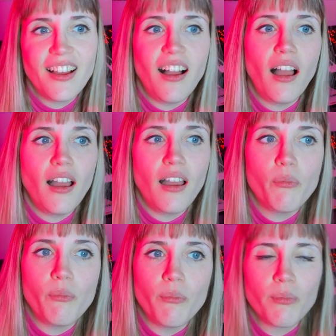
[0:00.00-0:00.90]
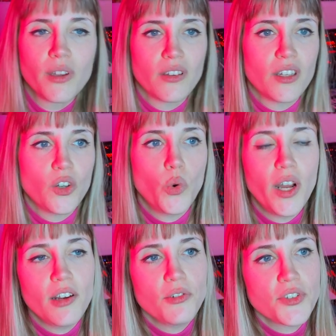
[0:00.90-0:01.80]
Um, what
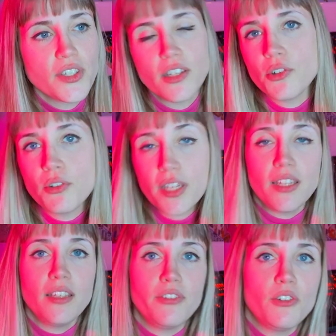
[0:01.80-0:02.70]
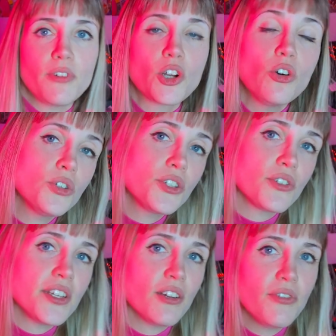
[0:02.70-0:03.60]
else you know you can even record
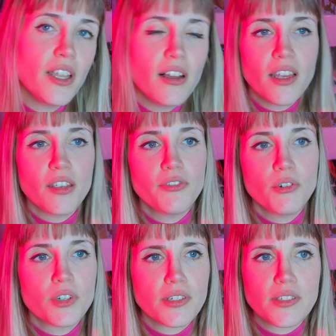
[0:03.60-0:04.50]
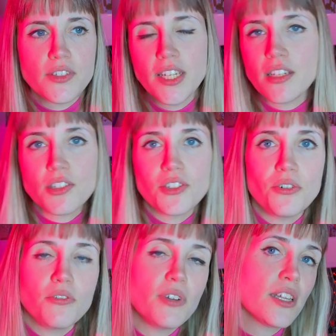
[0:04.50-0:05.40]
yourself live you can sing to
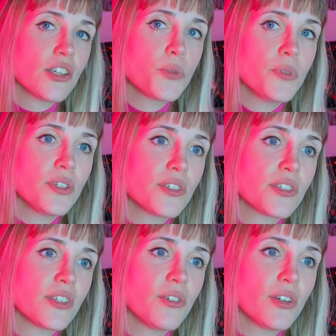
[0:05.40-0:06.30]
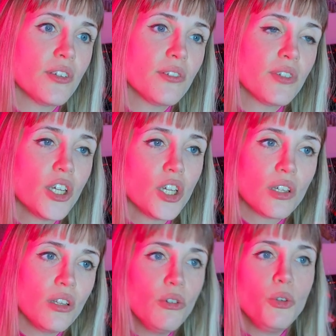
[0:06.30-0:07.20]
your arrangement you can
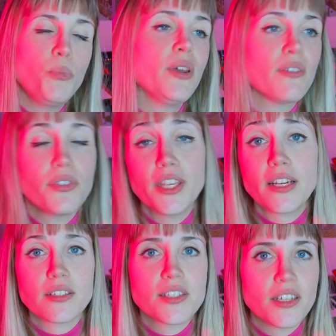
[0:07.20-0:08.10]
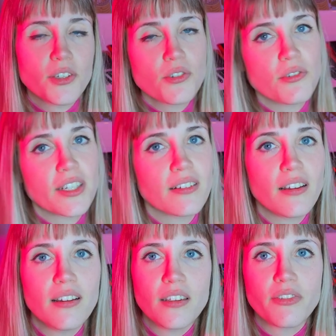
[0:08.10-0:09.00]
loop things that you're doing
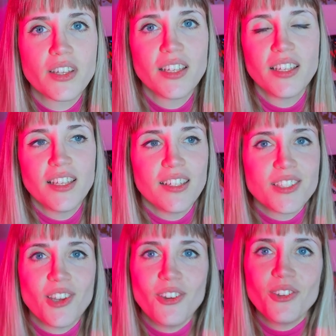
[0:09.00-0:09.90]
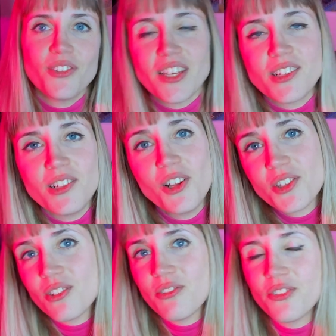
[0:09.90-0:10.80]
live so there's
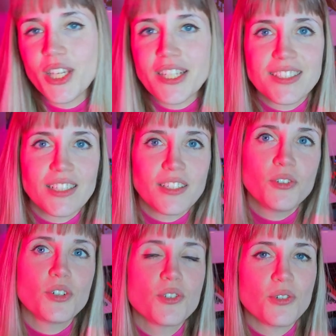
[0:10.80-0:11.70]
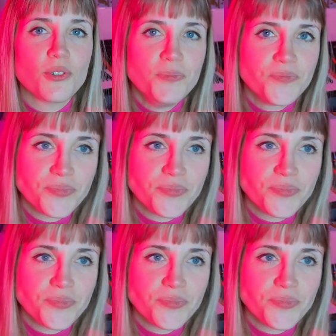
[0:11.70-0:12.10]
lots of things that you can do